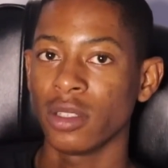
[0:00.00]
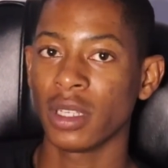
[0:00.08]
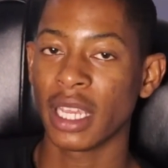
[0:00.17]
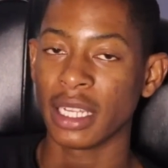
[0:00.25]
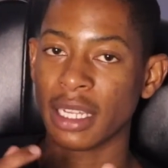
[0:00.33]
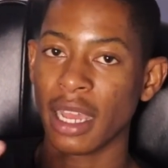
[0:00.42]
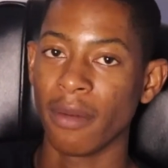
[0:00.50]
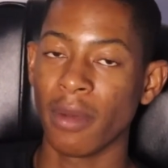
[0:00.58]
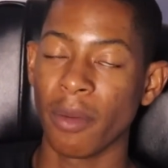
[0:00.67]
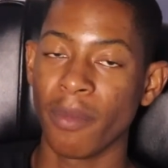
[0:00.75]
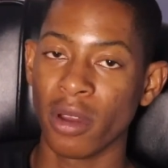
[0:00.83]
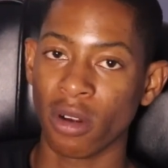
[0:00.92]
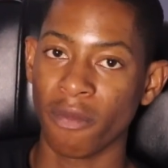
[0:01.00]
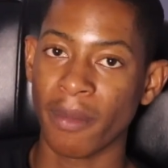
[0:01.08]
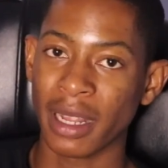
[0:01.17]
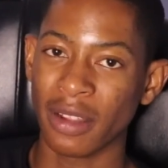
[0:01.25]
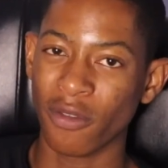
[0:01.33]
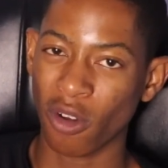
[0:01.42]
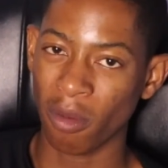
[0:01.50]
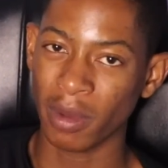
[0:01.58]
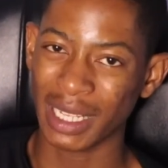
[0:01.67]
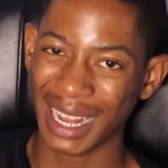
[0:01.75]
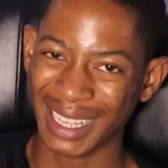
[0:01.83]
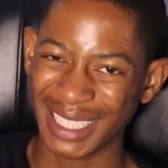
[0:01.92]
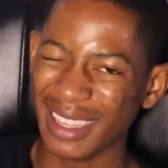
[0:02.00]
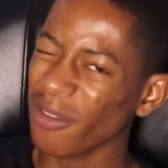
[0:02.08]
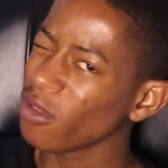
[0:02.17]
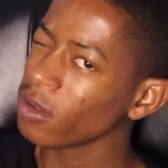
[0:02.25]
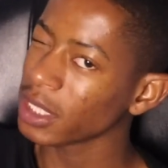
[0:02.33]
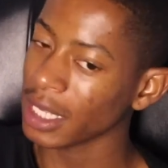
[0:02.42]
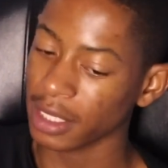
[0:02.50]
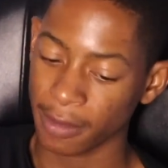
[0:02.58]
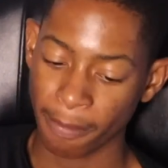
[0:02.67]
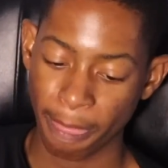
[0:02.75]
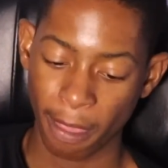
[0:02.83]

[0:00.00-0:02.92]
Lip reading: you get a bit of money from it, like just a few cents.